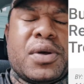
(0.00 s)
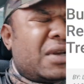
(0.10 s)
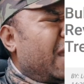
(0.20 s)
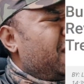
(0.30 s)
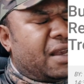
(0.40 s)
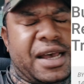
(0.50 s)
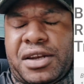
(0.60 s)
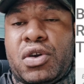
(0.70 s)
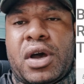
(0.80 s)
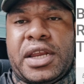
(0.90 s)
I
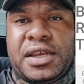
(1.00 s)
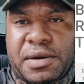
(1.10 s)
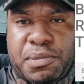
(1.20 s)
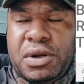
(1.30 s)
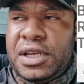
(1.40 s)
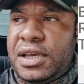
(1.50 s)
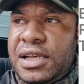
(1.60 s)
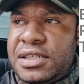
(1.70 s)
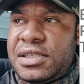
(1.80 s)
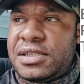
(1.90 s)
had no idea bullying
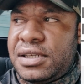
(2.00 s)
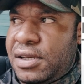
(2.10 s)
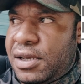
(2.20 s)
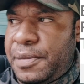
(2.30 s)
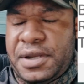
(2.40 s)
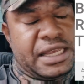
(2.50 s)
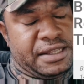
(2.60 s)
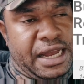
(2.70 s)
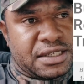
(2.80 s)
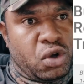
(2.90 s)
exists. I mean,
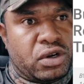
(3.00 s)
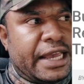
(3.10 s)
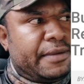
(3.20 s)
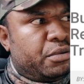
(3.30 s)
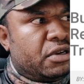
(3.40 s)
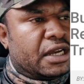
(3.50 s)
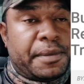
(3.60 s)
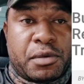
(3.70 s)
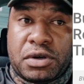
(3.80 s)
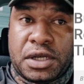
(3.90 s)
it does. Online bullying.
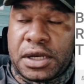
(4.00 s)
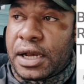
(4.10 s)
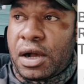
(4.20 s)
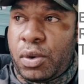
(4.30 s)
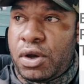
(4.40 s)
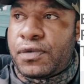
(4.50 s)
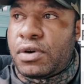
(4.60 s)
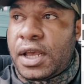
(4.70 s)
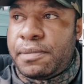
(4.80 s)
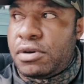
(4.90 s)
I'm only like aware of
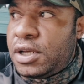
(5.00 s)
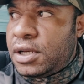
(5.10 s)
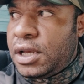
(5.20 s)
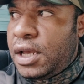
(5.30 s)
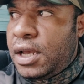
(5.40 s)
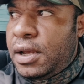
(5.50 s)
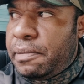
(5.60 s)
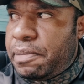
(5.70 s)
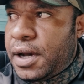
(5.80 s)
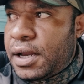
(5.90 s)
online bullying,
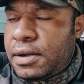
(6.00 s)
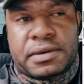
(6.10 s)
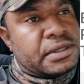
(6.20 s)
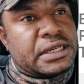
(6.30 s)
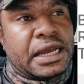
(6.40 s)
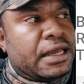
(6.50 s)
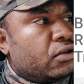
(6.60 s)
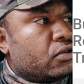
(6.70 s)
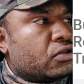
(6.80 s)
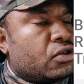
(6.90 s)
but it's like I
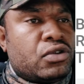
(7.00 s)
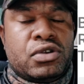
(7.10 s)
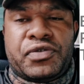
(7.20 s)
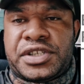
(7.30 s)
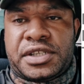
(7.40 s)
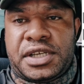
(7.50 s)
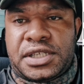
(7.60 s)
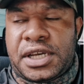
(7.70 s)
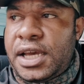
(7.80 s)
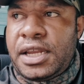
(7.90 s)
know all
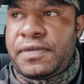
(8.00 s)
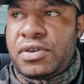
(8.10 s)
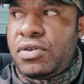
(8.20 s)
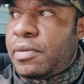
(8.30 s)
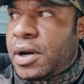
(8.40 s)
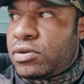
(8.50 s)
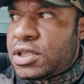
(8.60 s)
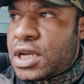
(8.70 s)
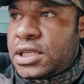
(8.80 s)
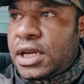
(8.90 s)
universities. Yeah, I never knew about
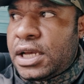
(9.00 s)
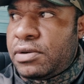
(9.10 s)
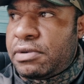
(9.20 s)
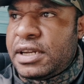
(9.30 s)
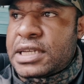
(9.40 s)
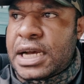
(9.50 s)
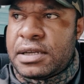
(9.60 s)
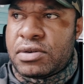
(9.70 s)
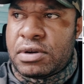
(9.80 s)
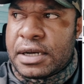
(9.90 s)
this until I read this
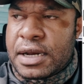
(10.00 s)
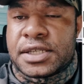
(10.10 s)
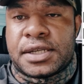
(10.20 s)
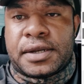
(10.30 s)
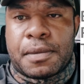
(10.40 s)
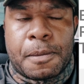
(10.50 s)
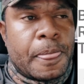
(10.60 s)
article like last night.